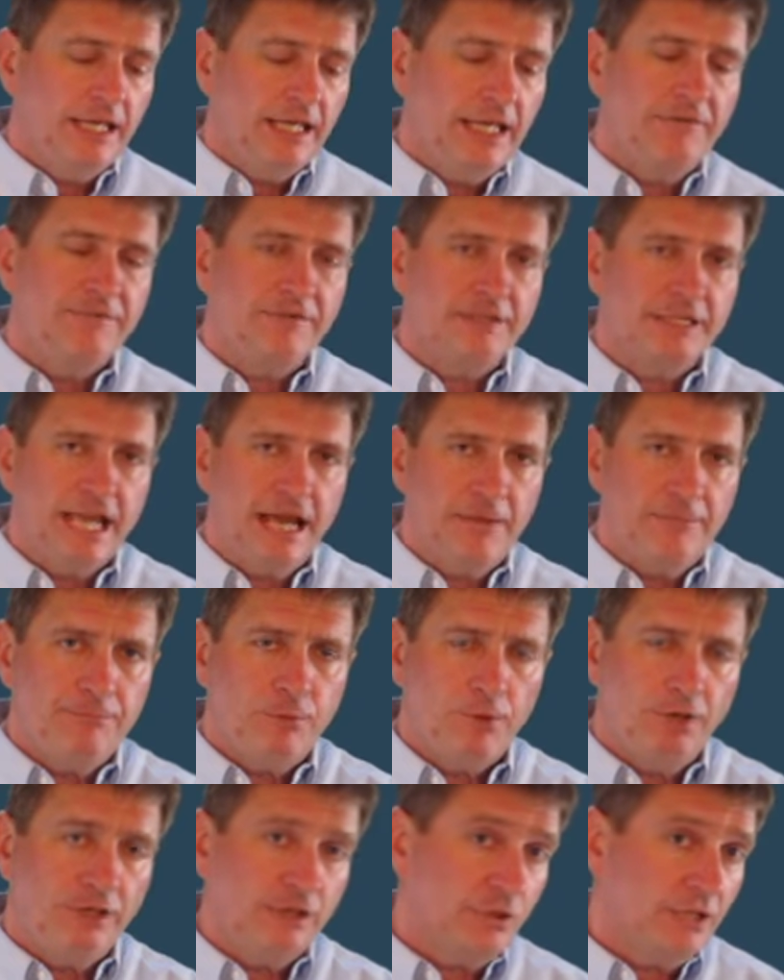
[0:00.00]
If at that
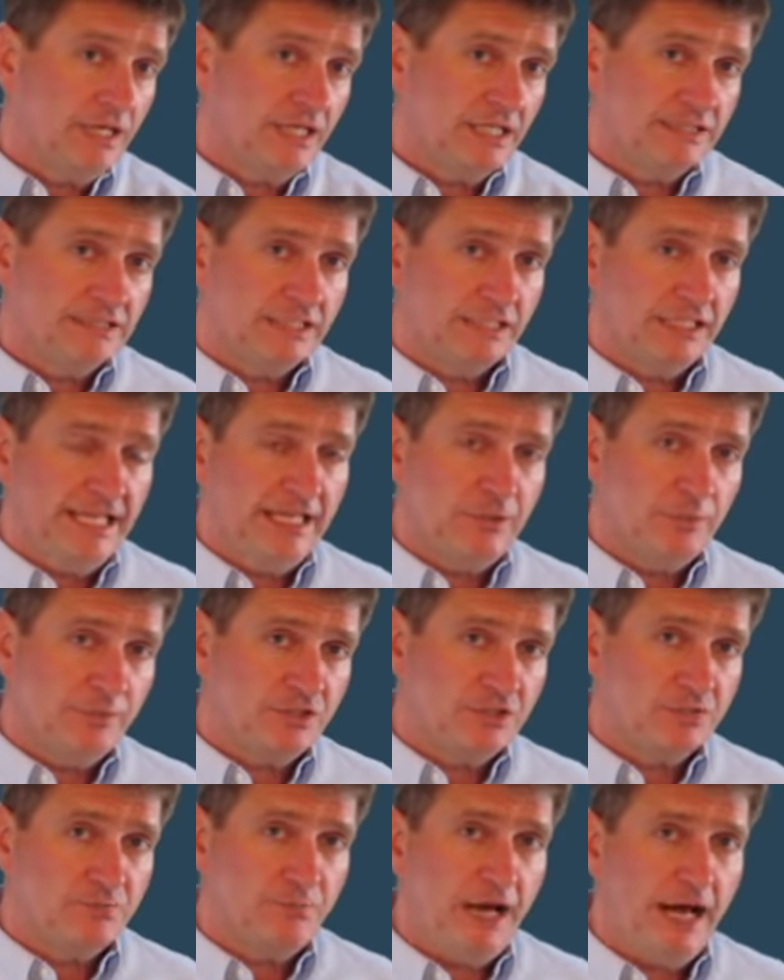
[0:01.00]
point you get a delayed
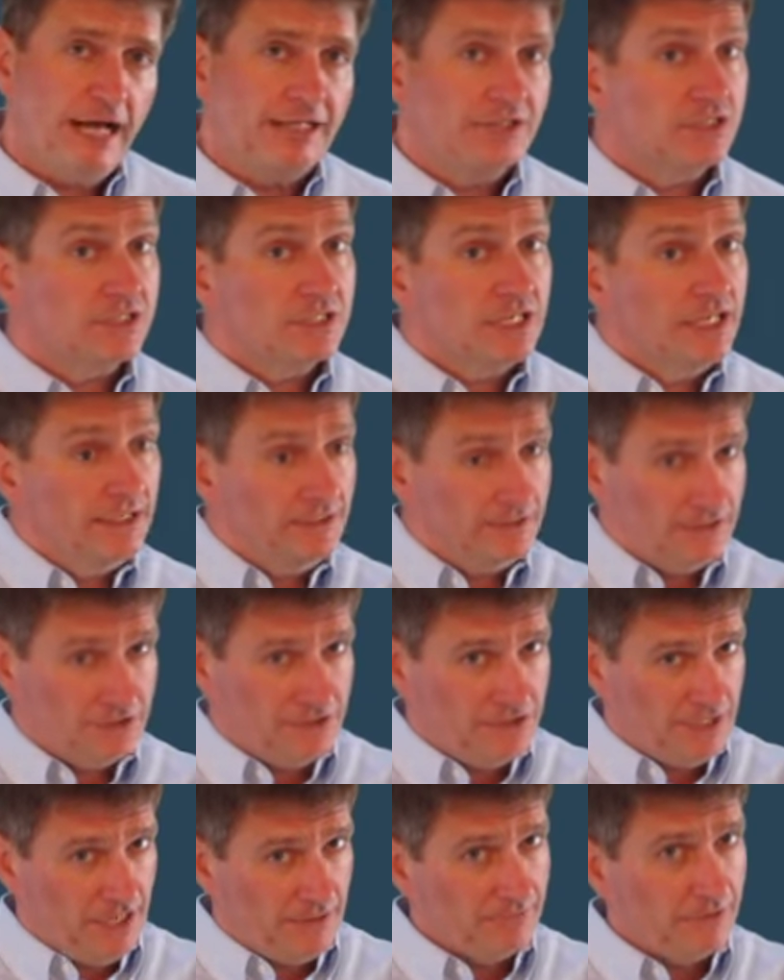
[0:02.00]
response,
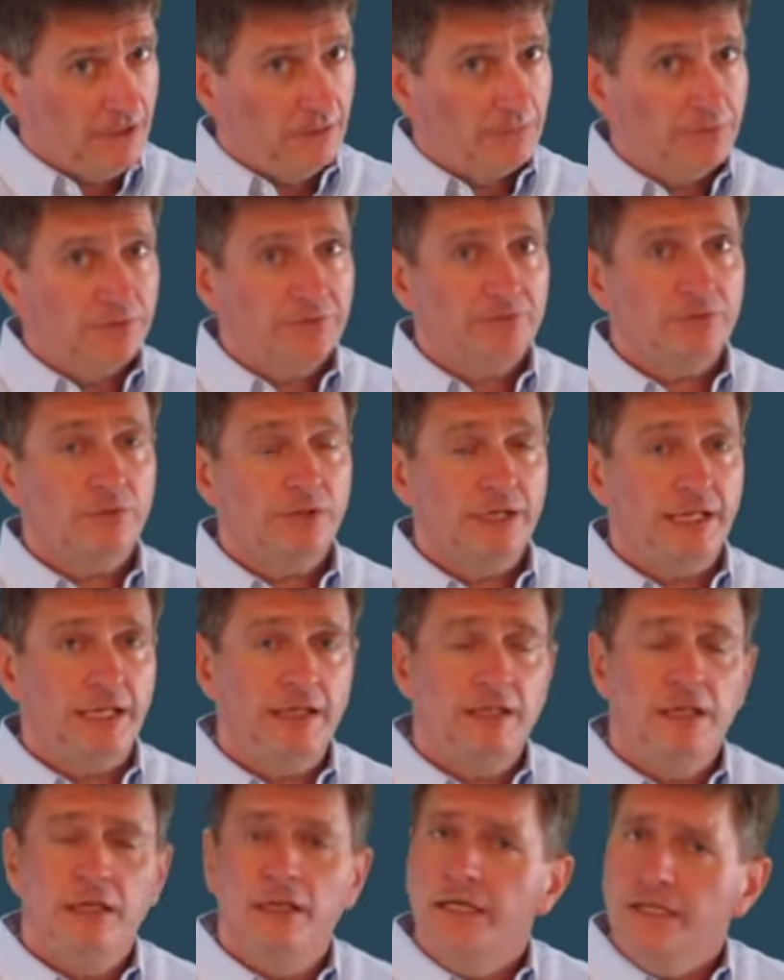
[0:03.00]
step number
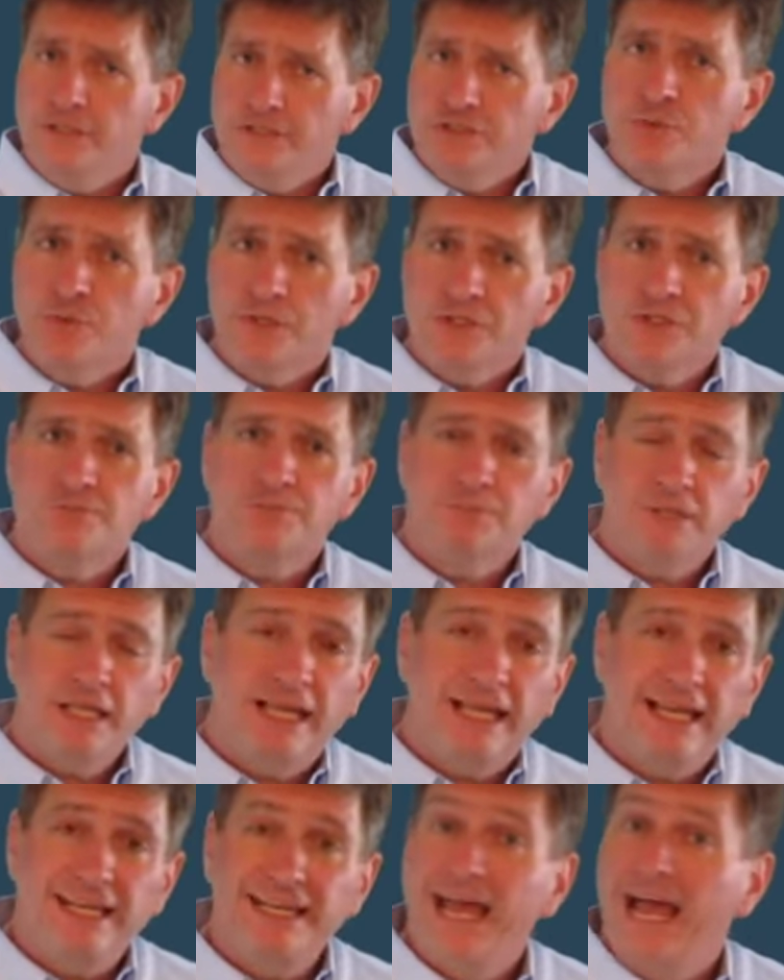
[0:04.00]
three is to
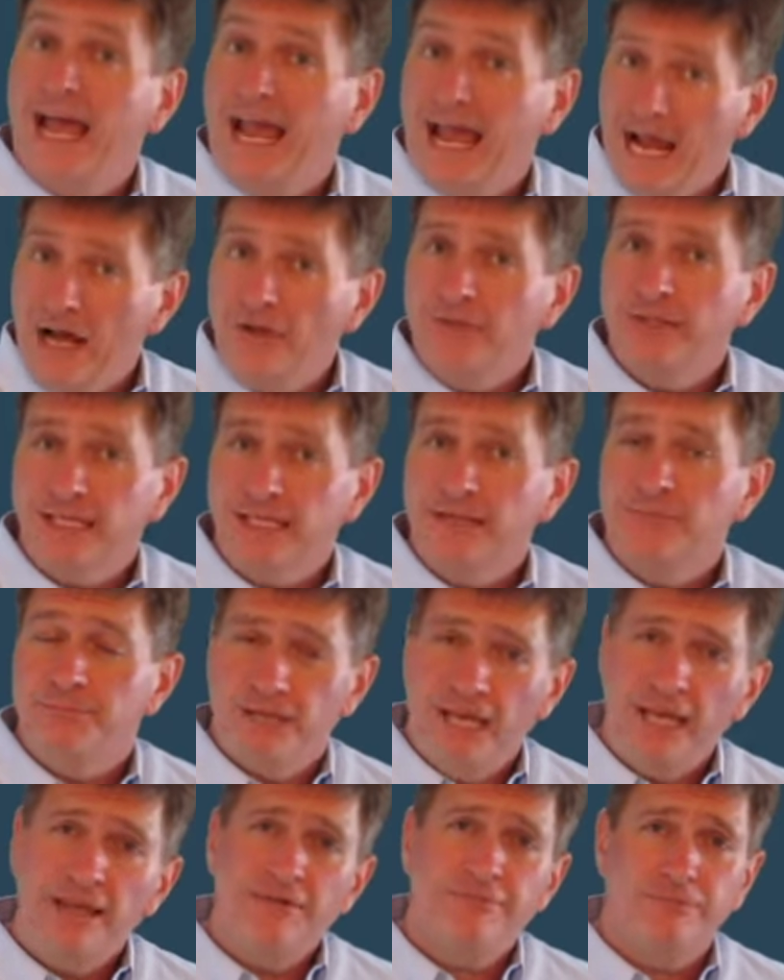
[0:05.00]
explain how they can
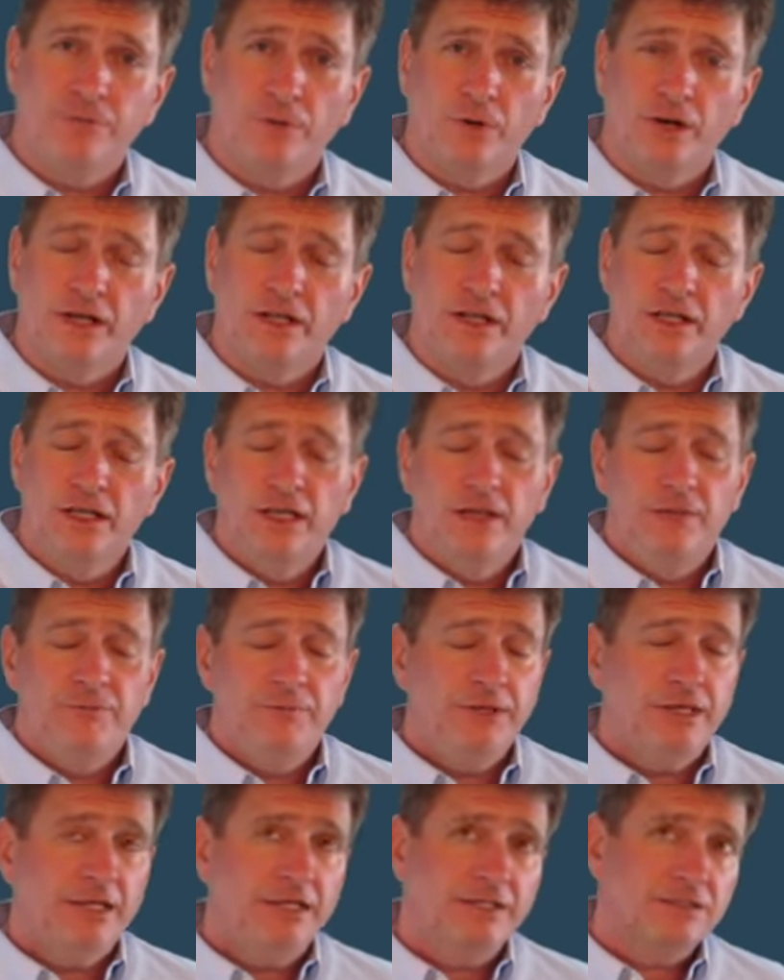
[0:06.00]
pay for it.
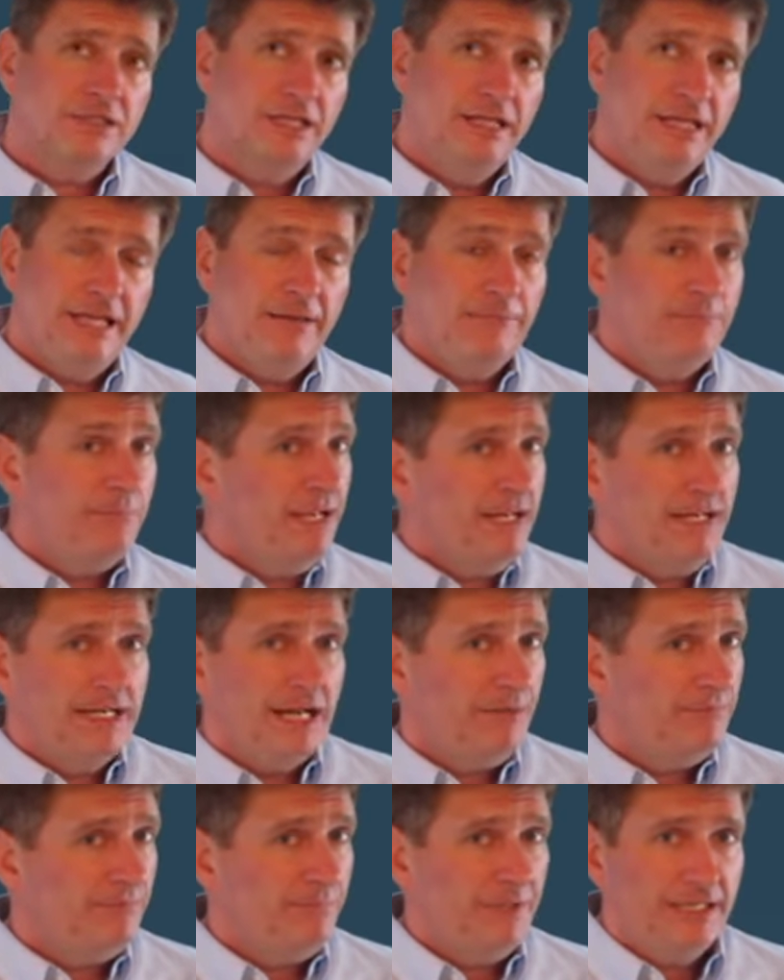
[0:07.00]
Because it may
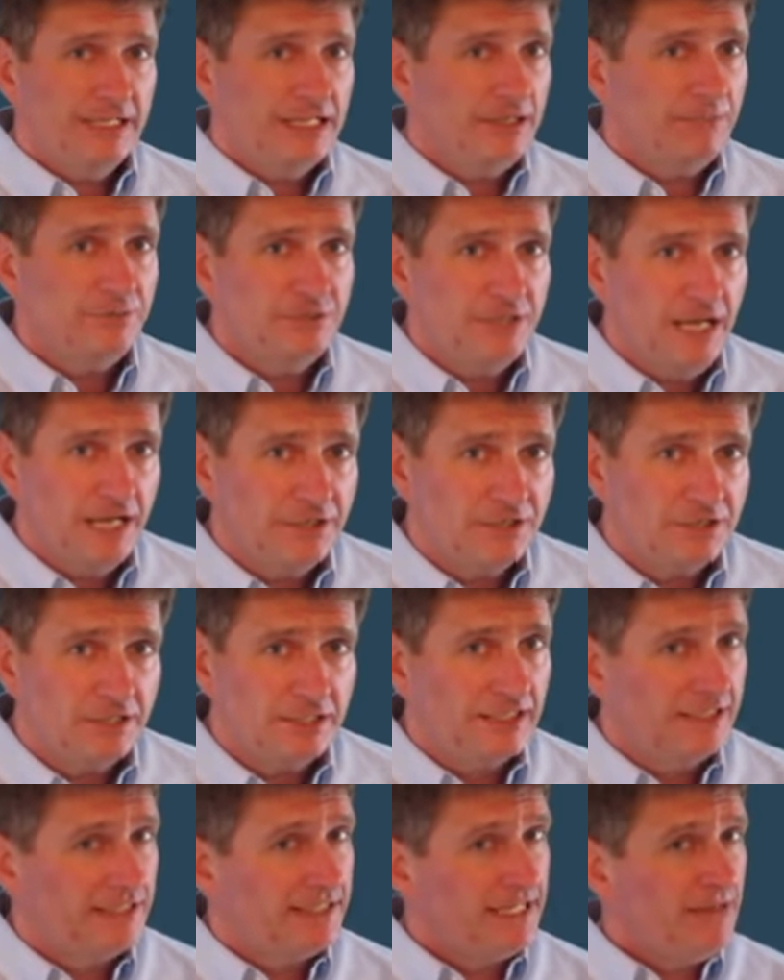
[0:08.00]
not be an
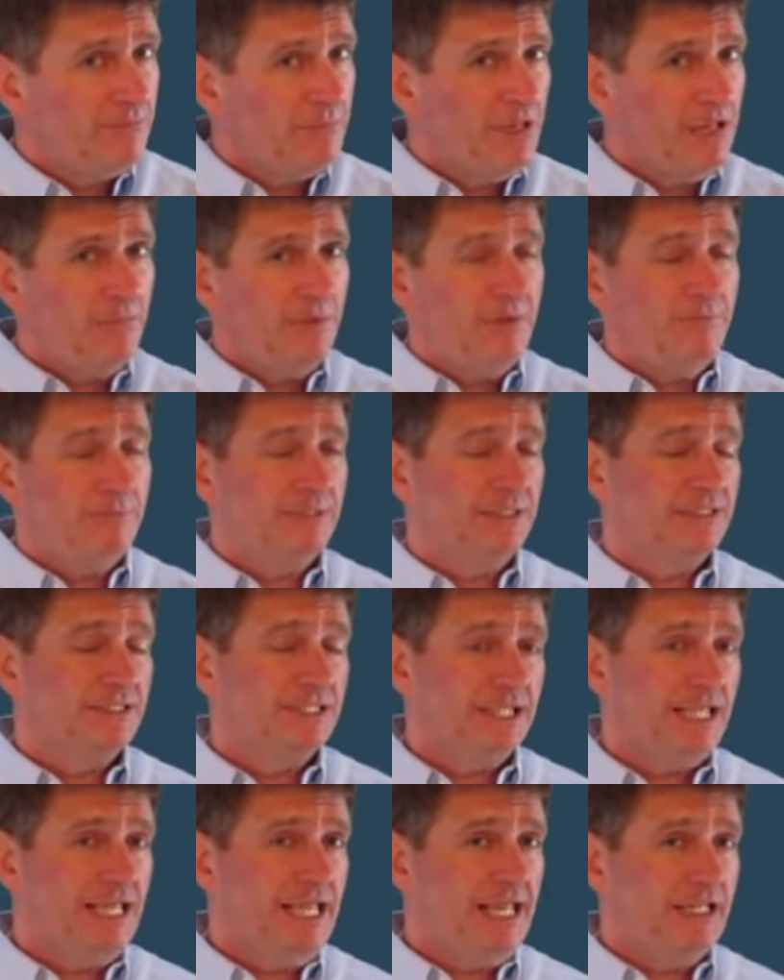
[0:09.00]
objection. They may be
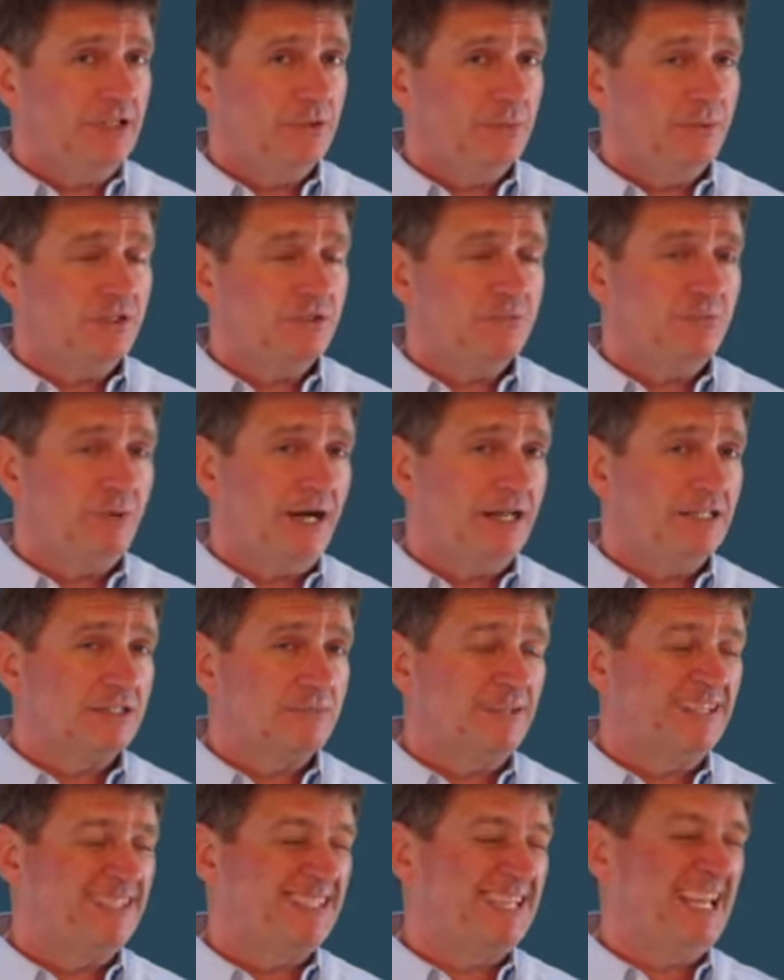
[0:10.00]
delaying the
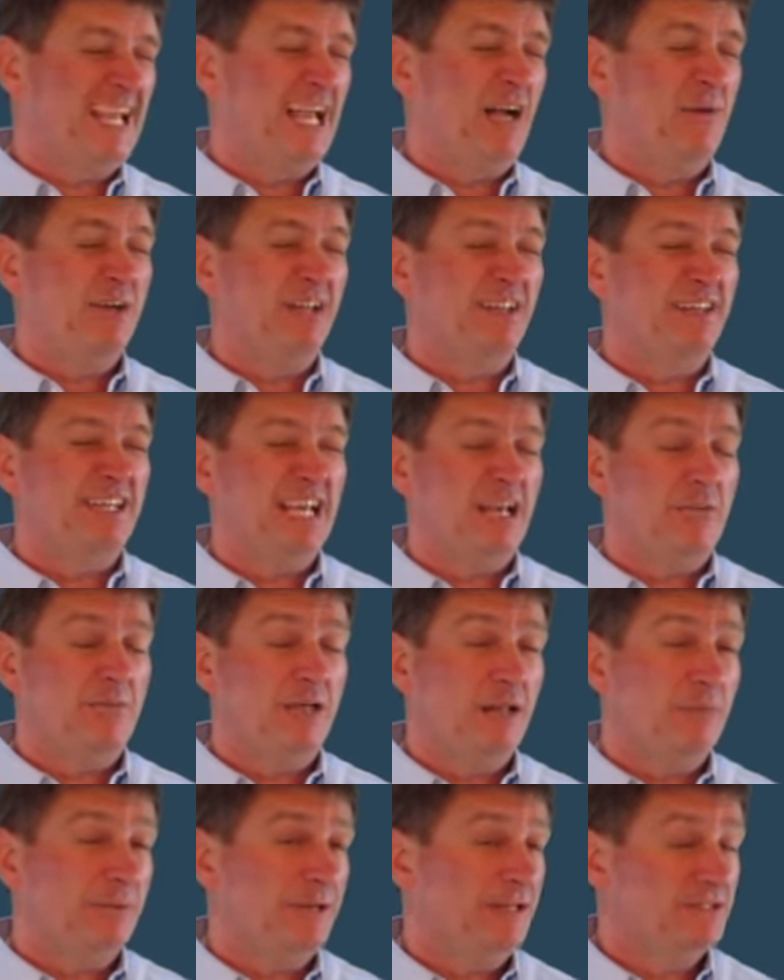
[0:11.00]
response by saying, I want to think
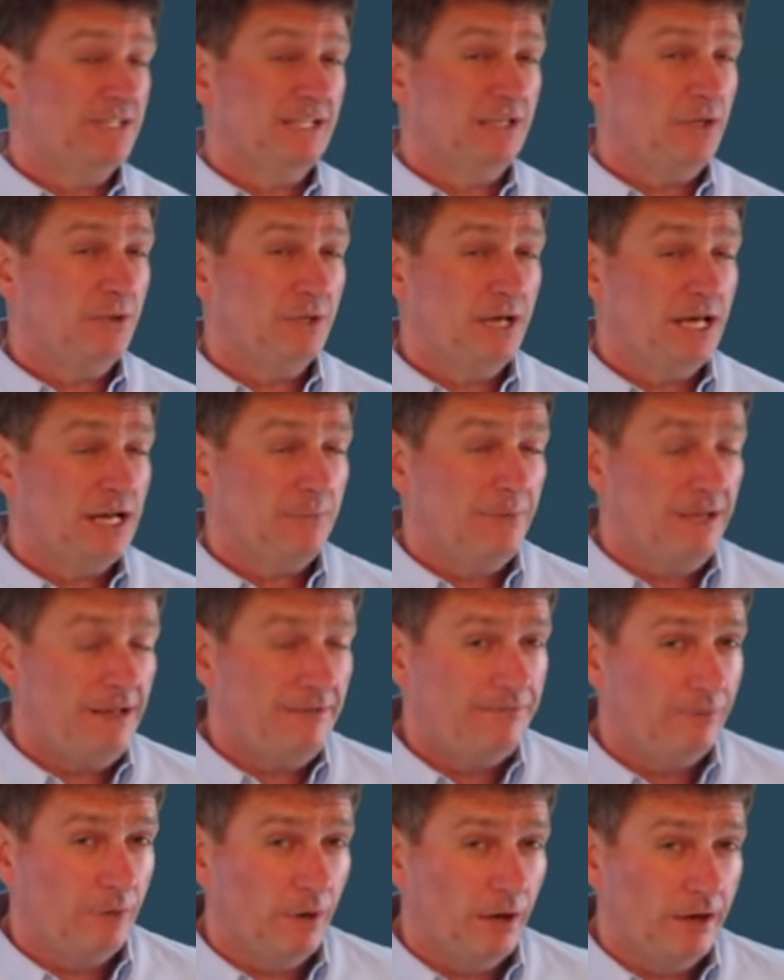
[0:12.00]
about it because they don't know how to
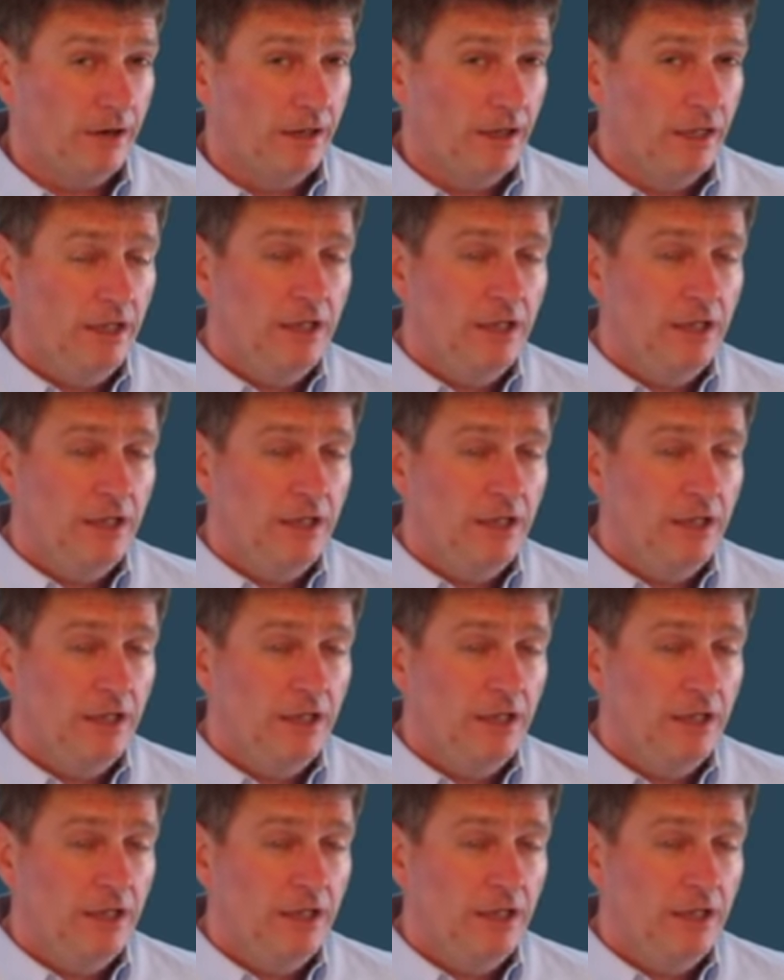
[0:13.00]
pay for it.